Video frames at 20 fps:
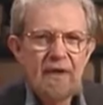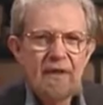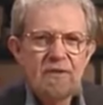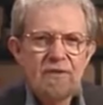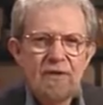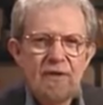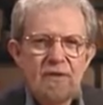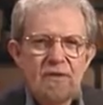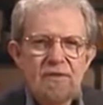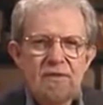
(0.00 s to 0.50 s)
eights
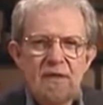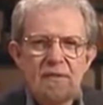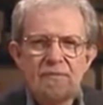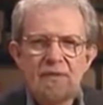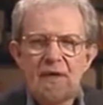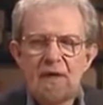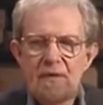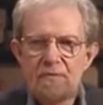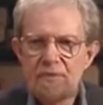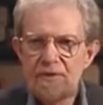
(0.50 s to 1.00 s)
that are
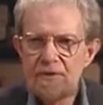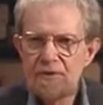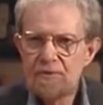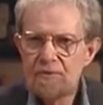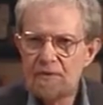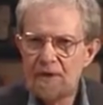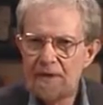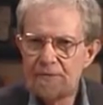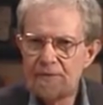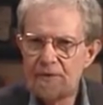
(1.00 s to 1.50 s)
sometimes
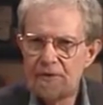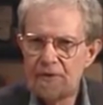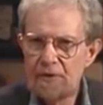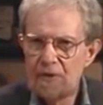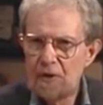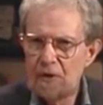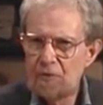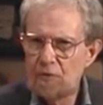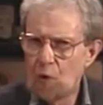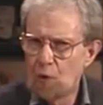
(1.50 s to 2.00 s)
described in
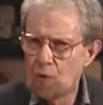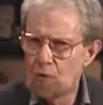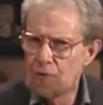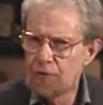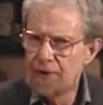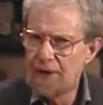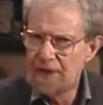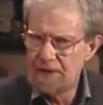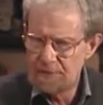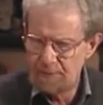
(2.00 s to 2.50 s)
the old
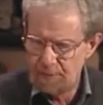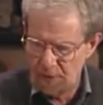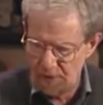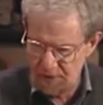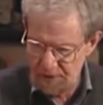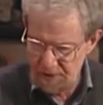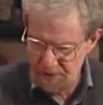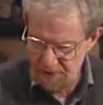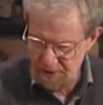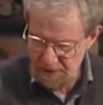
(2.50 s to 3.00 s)

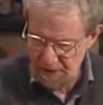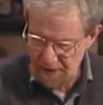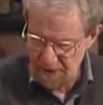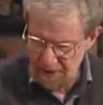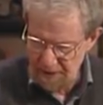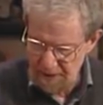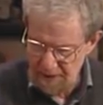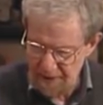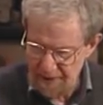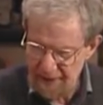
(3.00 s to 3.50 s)
textbooks.
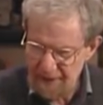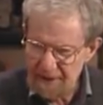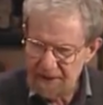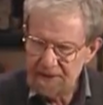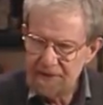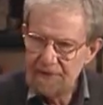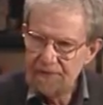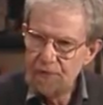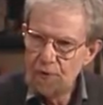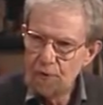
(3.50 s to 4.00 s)
They can
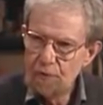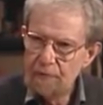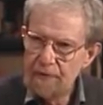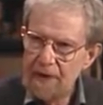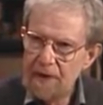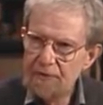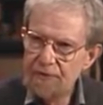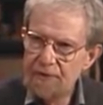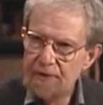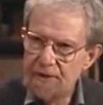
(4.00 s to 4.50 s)
give you a
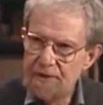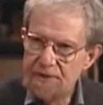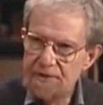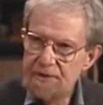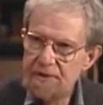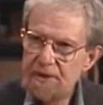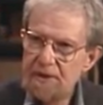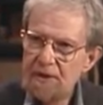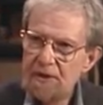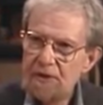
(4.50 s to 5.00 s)
roundness.
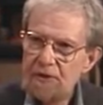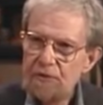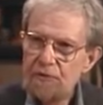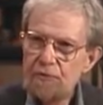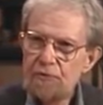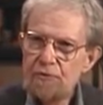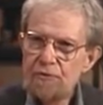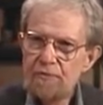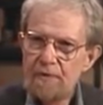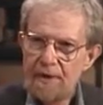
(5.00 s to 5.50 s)

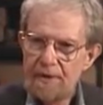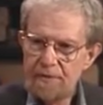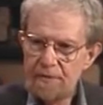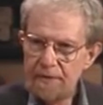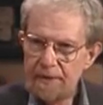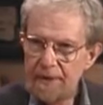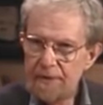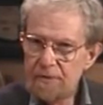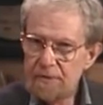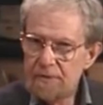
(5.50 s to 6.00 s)
Use rather
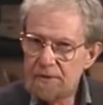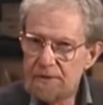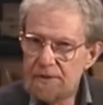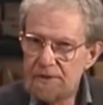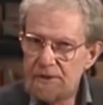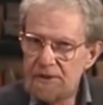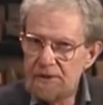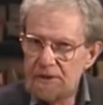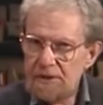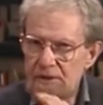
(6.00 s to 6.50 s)
letters
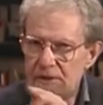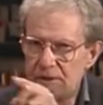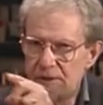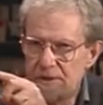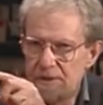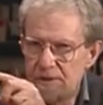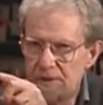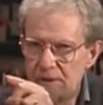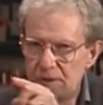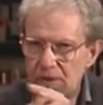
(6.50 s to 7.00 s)

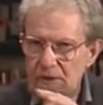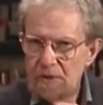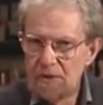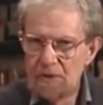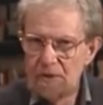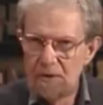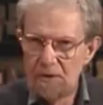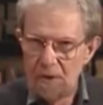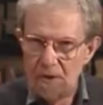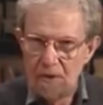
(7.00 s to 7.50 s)
Z's
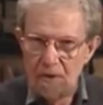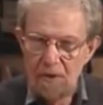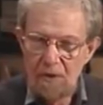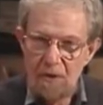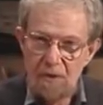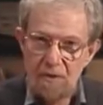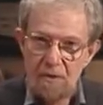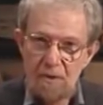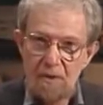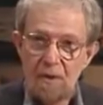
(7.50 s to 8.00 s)
or
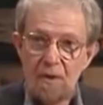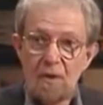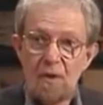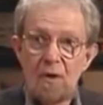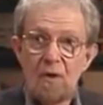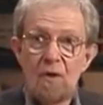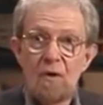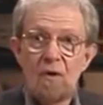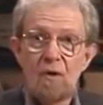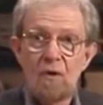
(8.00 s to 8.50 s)

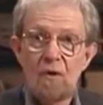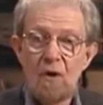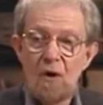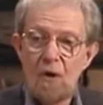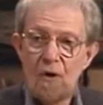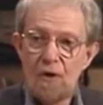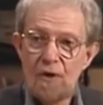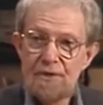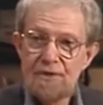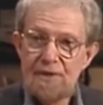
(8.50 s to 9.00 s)

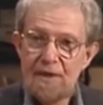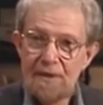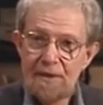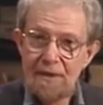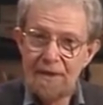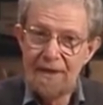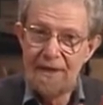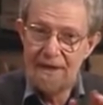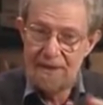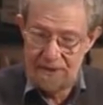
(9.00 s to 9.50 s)

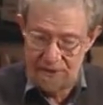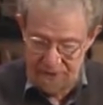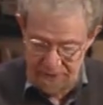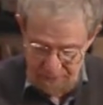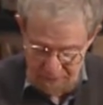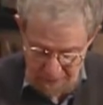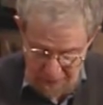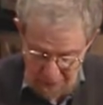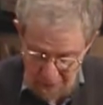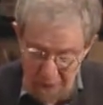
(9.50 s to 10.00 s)
horizontal ends,
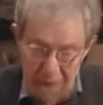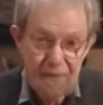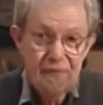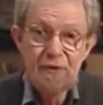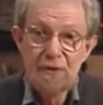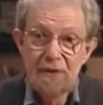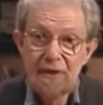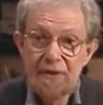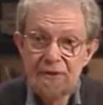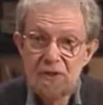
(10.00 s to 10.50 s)
however
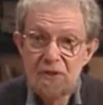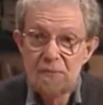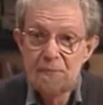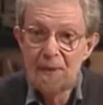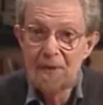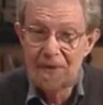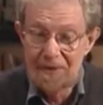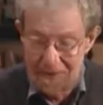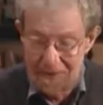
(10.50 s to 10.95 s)
you like to spell